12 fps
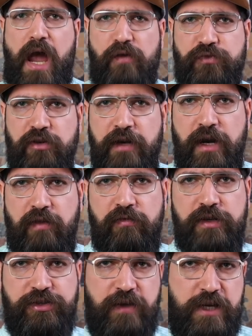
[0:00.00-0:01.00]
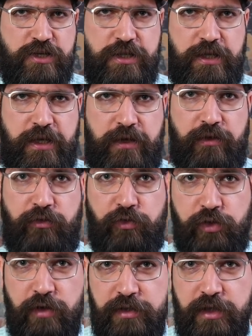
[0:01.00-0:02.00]
After every tragedy,
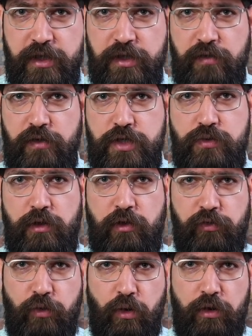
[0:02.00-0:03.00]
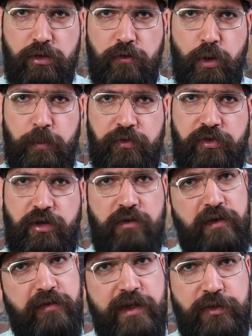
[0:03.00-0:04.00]
certain individuals or groups
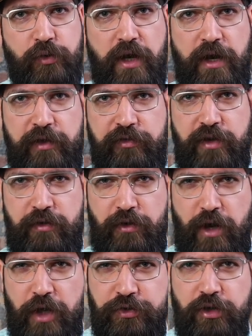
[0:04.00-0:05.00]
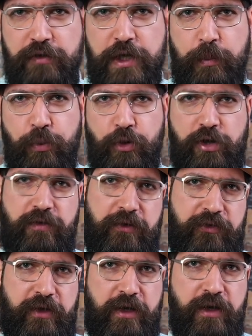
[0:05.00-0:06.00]
reveal to us their utter
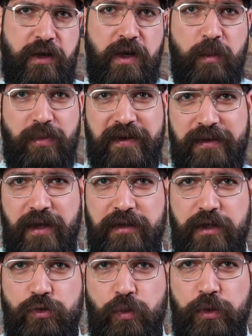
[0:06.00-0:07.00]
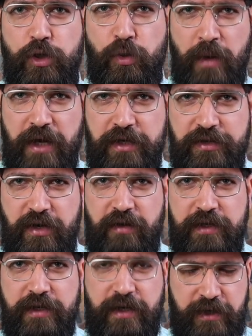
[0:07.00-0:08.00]
hypocrisy, pretending to be
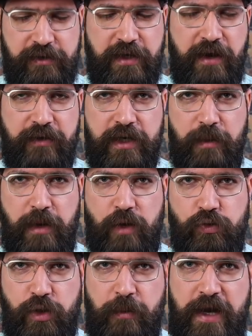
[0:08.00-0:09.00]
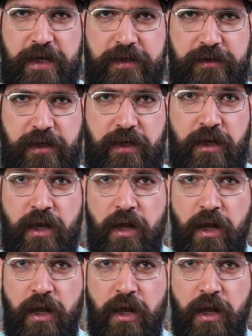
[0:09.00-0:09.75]
humanitarian and caring about humanity.